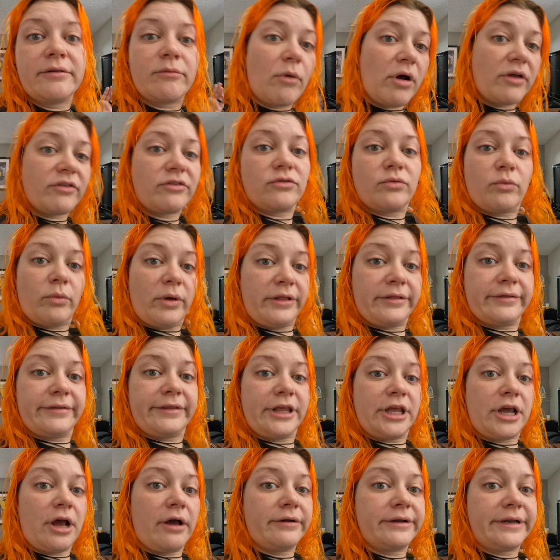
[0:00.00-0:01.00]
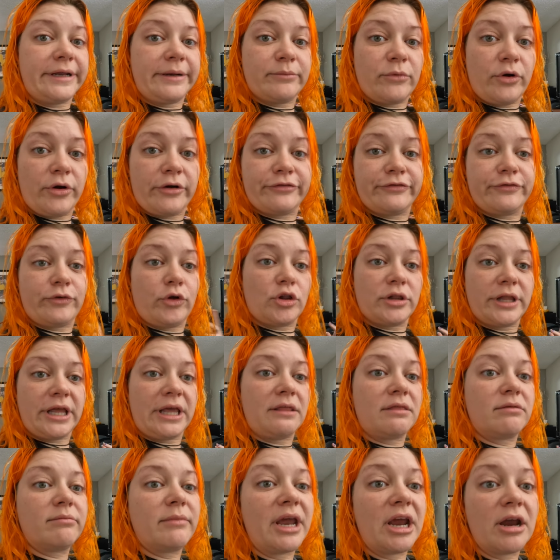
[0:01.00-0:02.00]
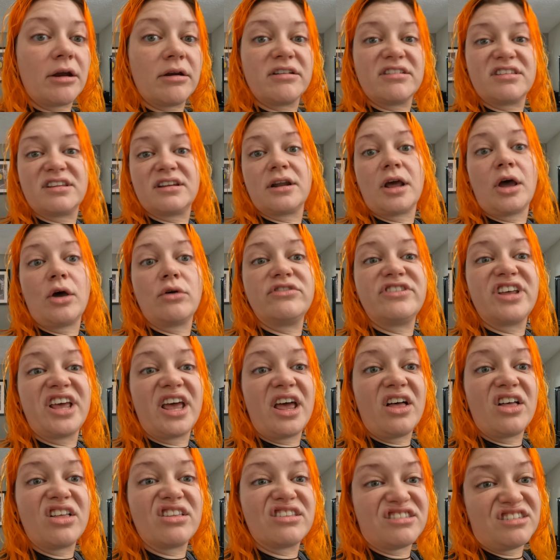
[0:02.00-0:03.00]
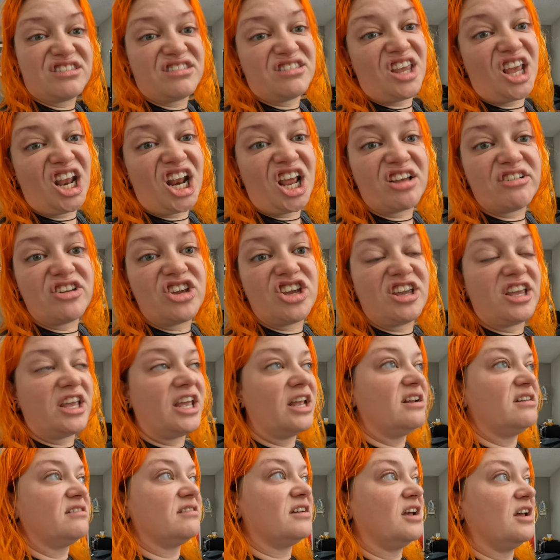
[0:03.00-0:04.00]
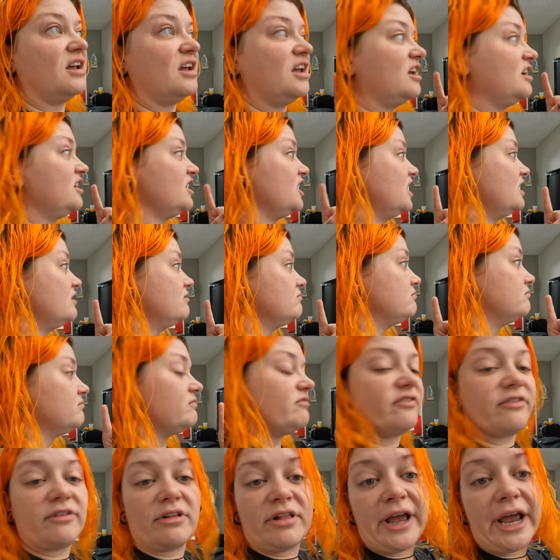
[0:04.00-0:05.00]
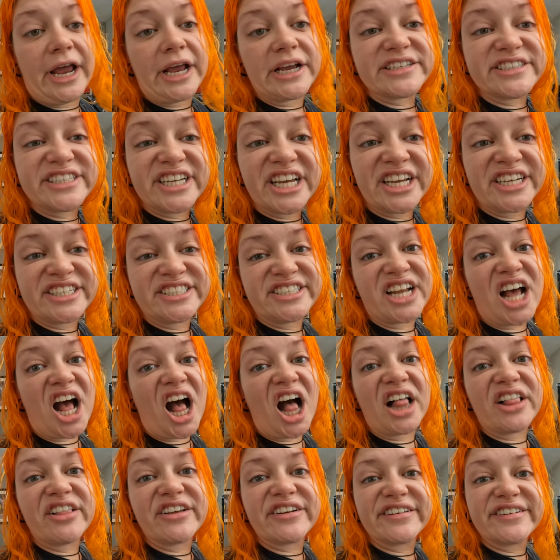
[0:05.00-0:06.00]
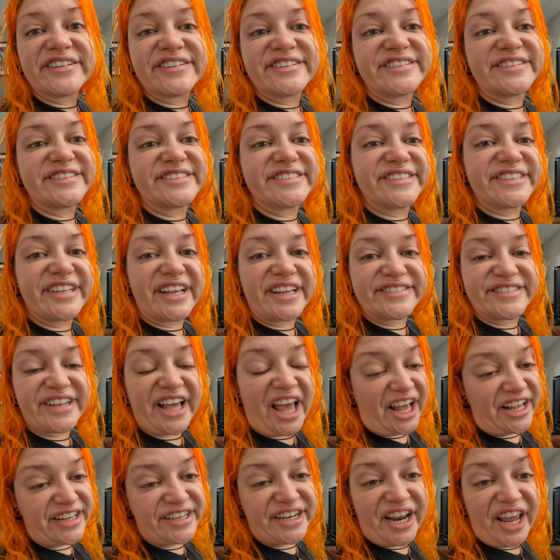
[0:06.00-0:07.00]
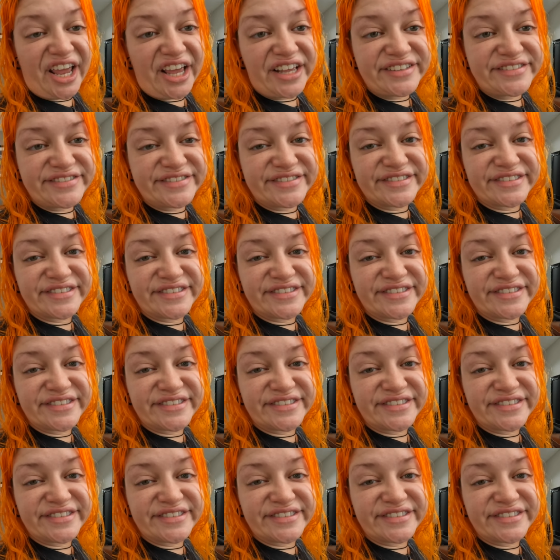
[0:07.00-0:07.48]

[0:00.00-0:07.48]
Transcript: What's with y'all need more full length mirrors in hotels? You know, you can get them, get them for like ten dollars or something. I don't know.